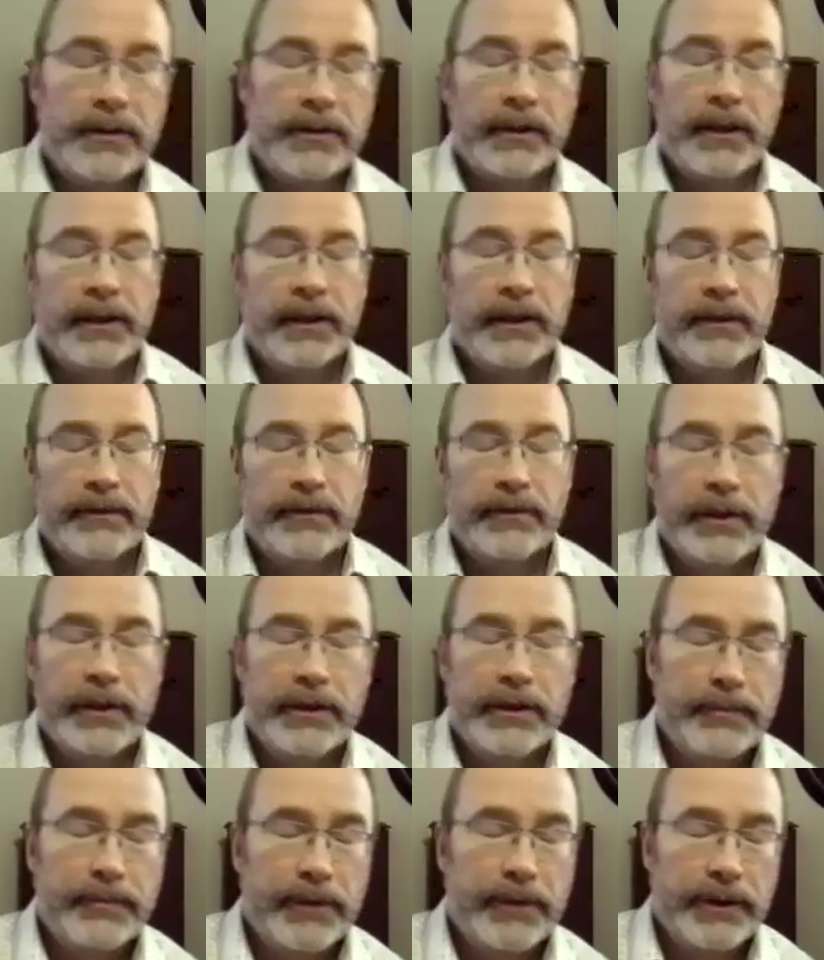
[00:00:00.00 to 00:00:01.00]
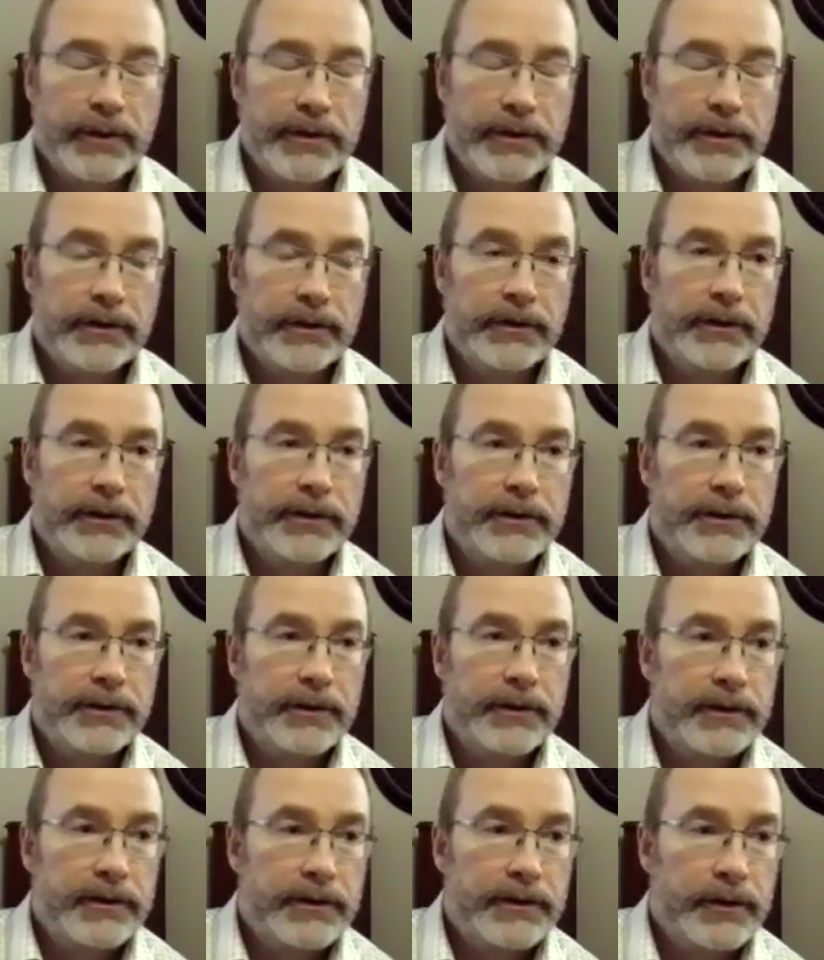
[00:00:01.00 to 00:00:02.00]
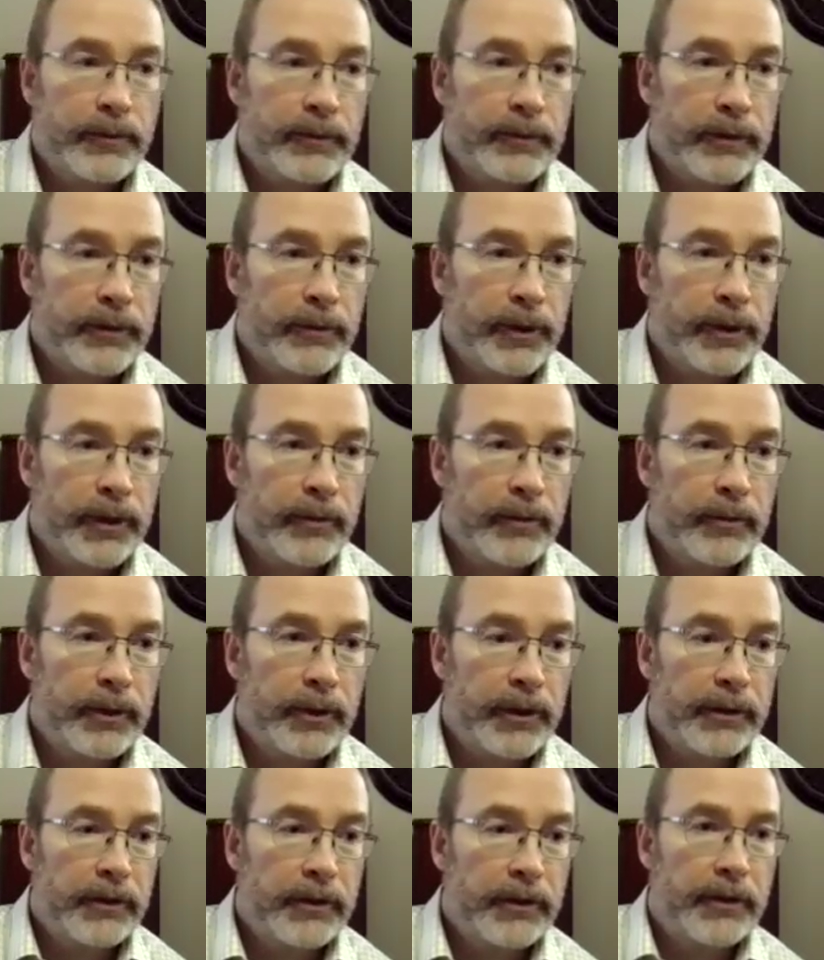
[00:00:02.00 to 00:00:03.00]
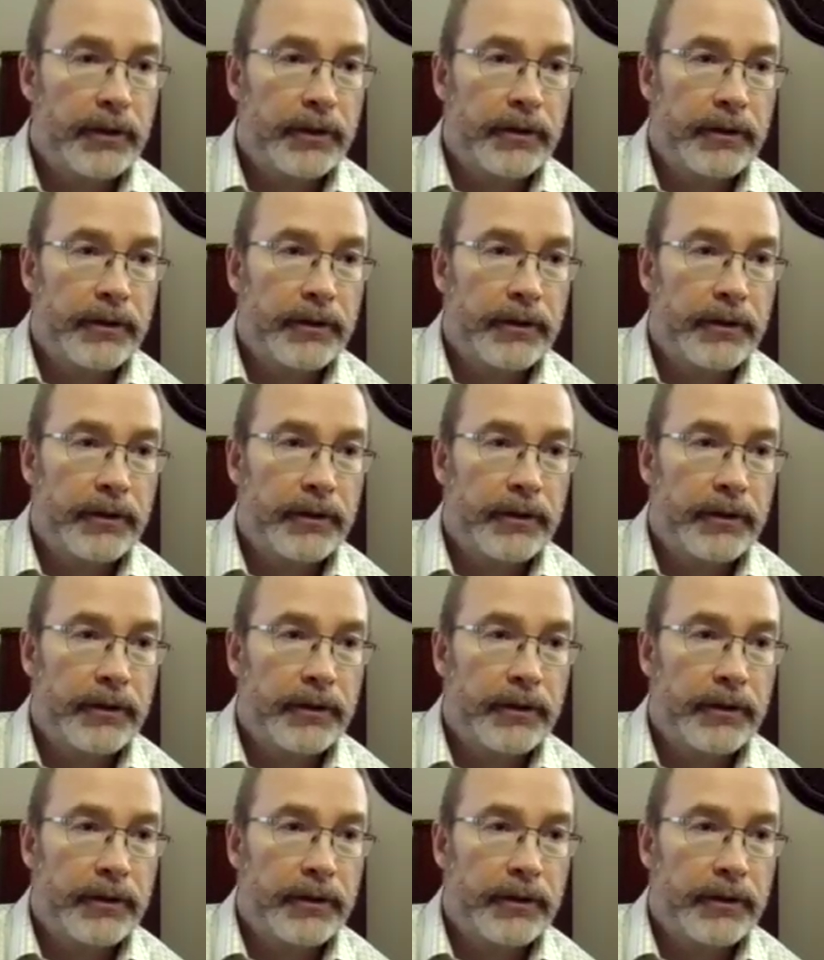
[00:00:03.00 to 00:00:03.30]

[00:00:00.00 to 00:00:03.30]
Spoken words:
The lack of transparency is in my mind,